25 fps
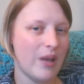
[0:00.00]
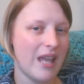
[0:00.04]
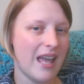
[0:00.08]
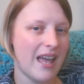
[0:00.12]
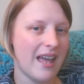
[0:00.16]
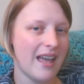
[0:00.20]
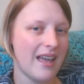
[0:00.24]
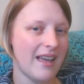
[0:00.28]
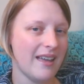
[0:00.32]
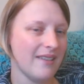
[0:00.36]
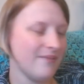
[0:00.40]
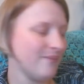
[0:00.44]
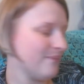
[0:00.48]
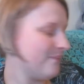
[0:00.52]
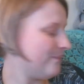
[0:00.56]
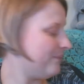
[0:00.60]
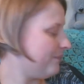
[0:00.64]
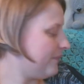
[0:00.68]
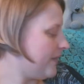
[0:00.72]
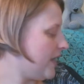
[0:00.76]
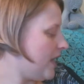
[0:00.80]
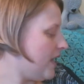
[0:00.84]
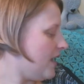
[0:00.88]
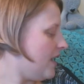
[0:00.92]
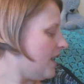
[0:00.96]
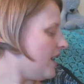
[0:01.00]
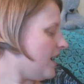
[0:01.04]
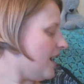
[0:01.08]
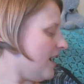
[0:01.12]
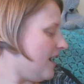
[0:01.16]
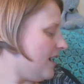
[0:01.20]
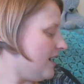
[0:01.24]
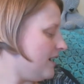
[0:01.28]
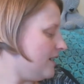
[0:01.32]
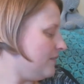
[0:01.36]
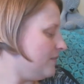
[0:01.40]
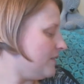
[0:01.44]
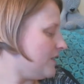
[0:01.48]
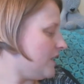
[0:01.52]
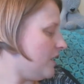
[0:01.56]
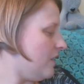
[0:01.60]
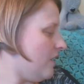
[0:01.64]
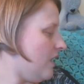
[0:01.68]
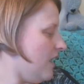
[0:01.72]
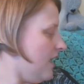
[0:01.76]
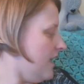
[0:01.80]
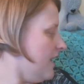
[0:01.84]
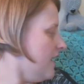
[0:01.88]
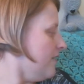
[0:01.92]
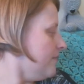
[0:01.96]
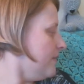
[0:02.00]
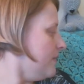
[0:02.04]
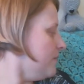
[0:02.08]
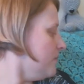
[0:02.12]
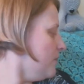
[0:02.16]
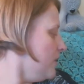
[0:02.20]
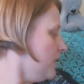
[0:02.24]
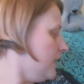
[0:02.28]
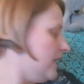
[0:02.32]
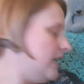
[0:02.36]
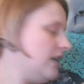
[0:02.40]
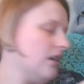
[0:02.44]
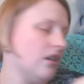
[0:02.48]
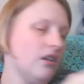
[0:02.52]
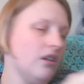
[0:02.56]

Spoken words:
yeah. So I have been working